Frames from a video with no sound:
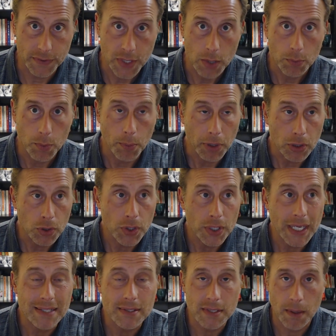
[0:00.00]
when we look at
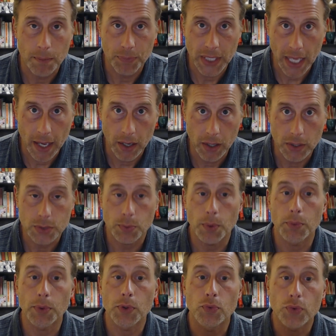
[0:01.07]
something else, when
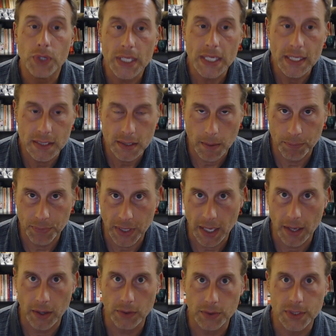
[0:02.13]
we read something
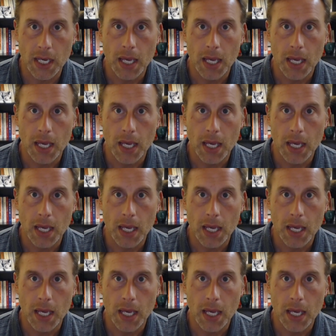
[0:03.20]
else.